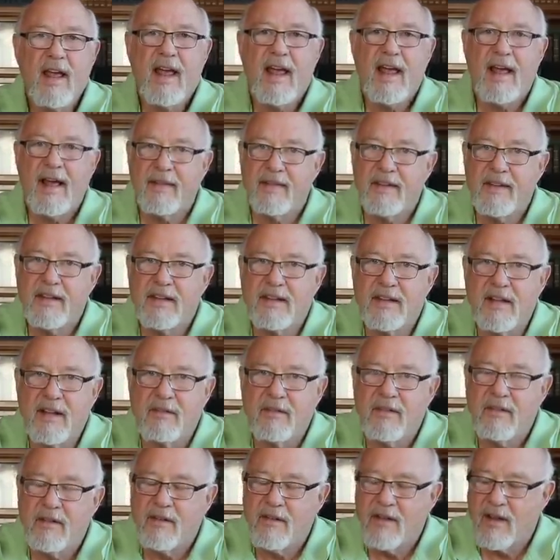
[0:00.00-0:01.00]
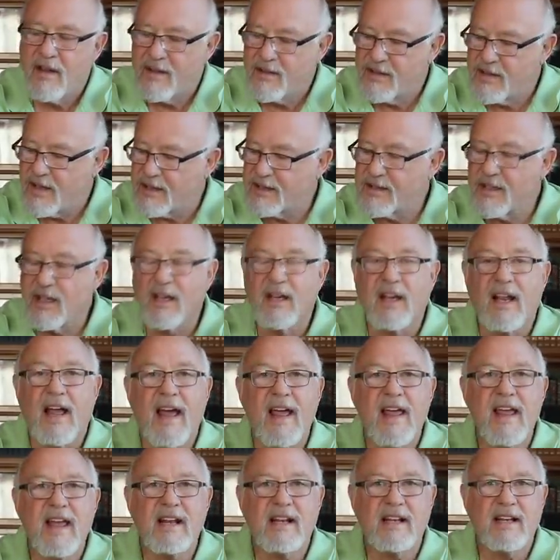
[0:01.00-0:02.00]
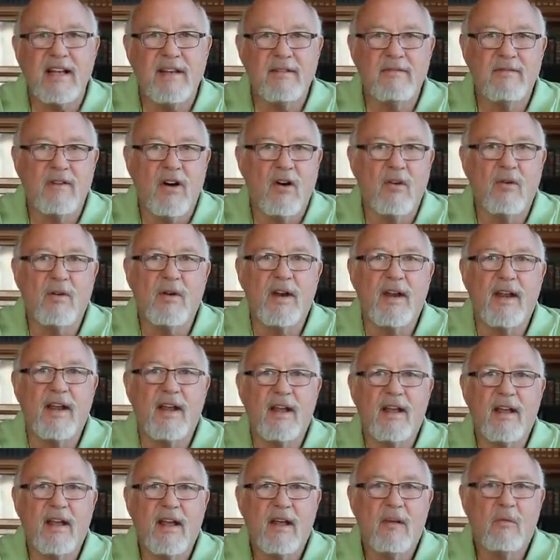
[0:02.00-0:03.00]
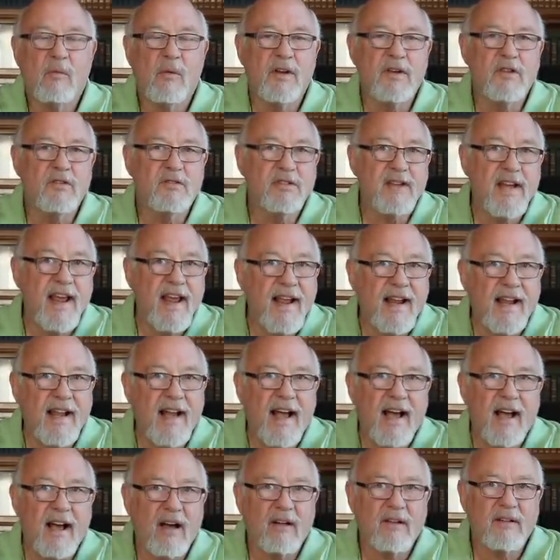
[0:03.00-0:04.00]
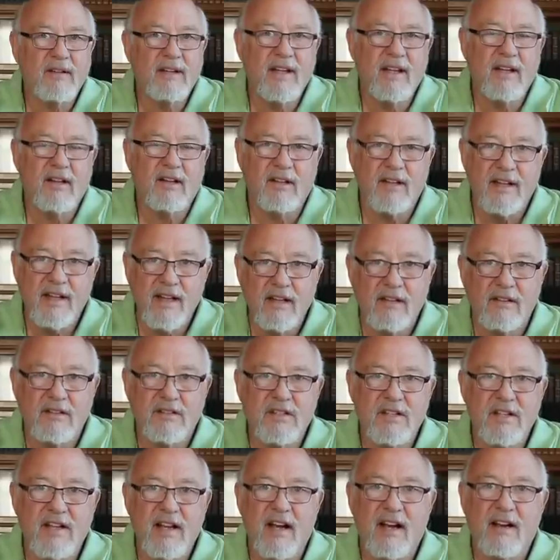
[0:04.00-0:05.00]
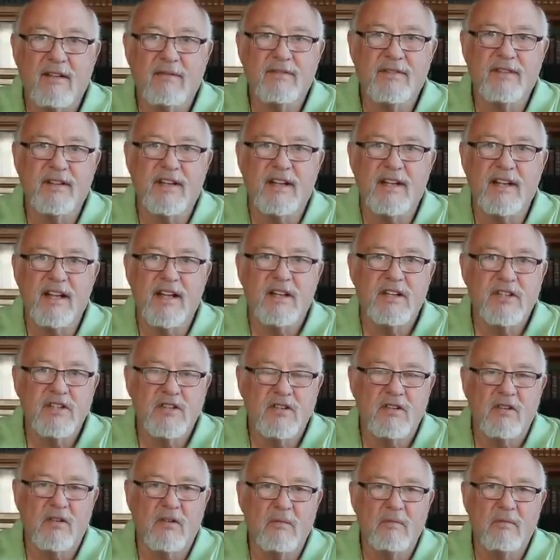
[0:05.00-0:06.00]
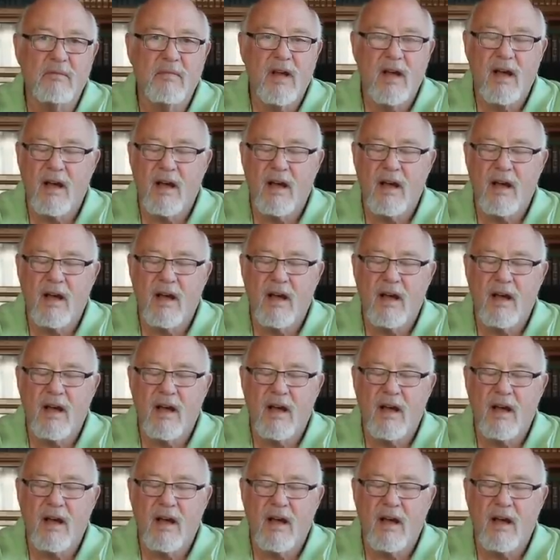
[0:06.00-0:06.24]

and that the likely voting, when you take out the illegal stuff, the digital